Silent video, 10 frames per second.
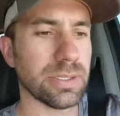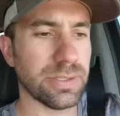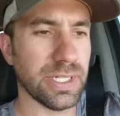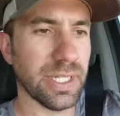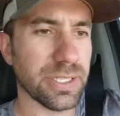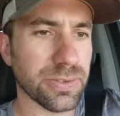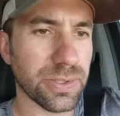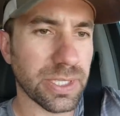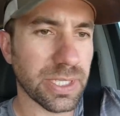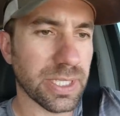So today is a
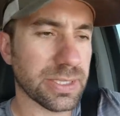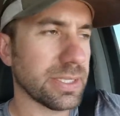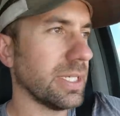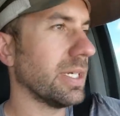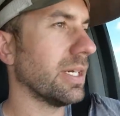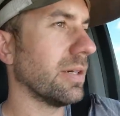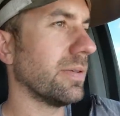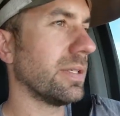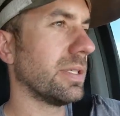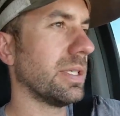really nice day out.
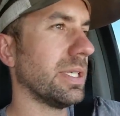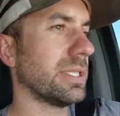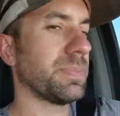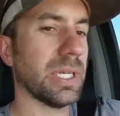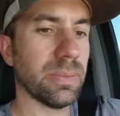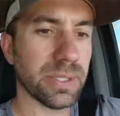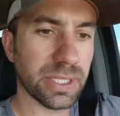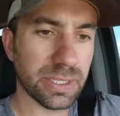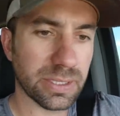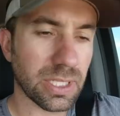It's
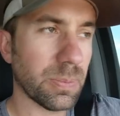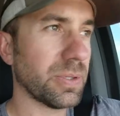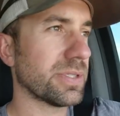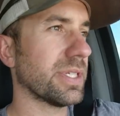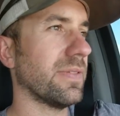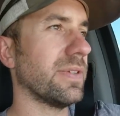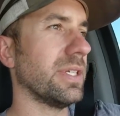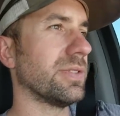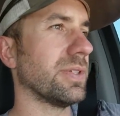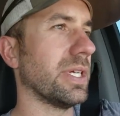probably upper
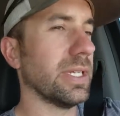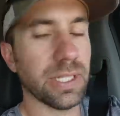70s right